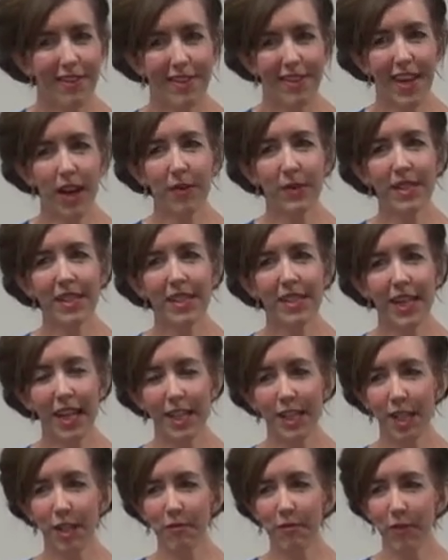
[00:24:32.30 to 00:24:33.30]
That was in
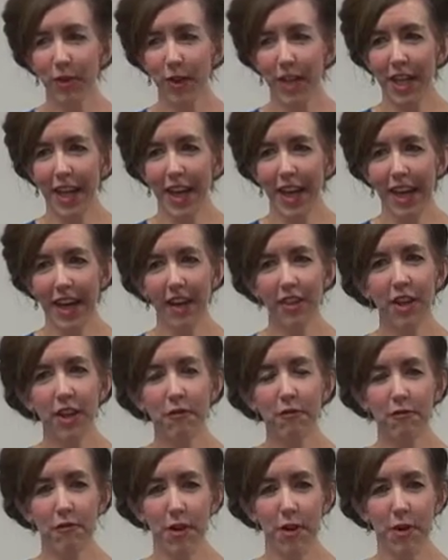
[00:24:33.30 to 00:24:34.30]
1948. I
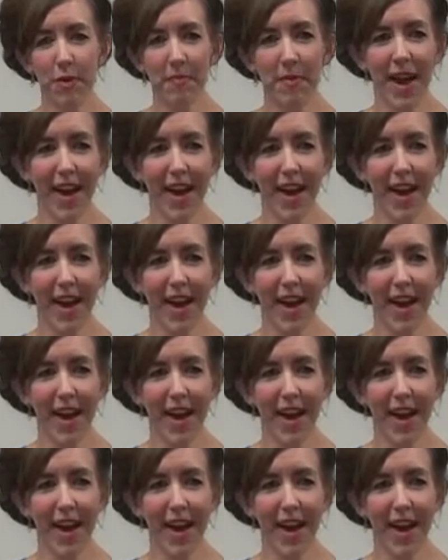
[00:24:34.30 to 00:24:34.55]
think Vogue